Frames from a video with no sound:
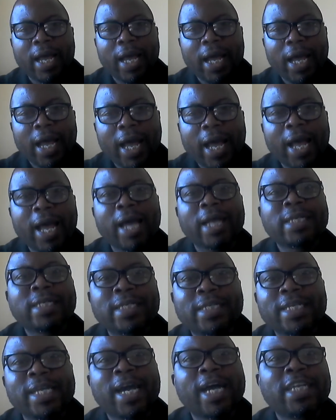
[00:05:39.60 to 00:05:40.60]
and
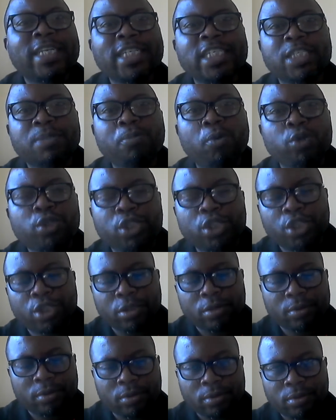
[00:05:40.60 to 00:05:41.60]
their
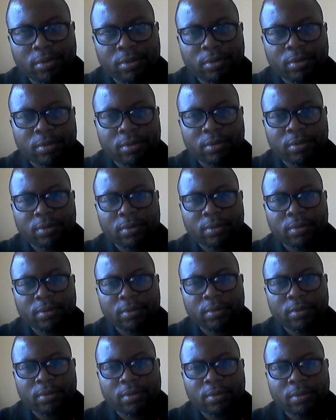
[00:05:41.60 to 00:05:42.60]
dispositions,
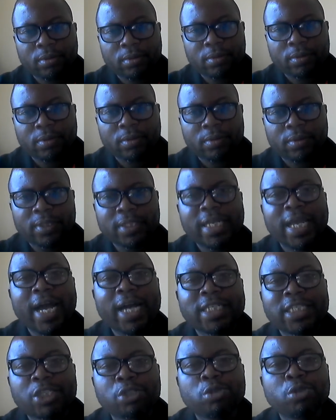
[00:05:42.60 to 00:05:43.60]
their
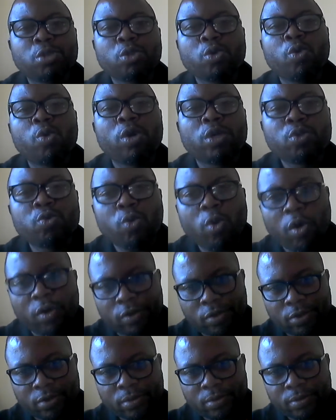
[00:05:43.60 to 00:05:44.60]
attitude toward
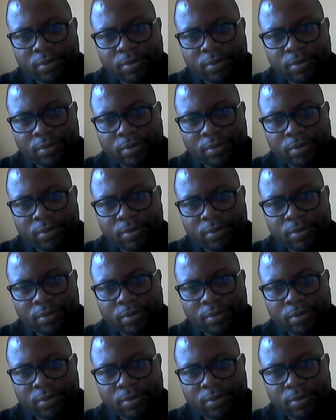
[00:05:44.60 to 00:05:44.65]
works,